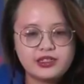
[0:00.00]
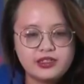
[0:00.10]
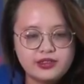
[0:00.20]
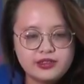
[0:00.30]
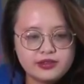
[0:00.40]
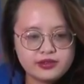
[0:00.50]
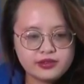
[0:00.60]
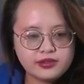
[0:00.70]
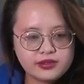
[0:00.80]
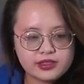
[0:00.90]
Yeah,
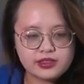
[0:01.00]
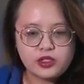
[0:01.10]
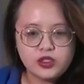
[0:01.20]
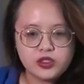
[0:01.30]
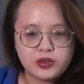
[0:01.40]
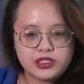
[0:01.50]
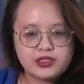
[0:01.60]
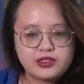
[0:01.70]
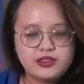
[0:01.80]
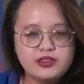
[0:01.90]
it was a large question.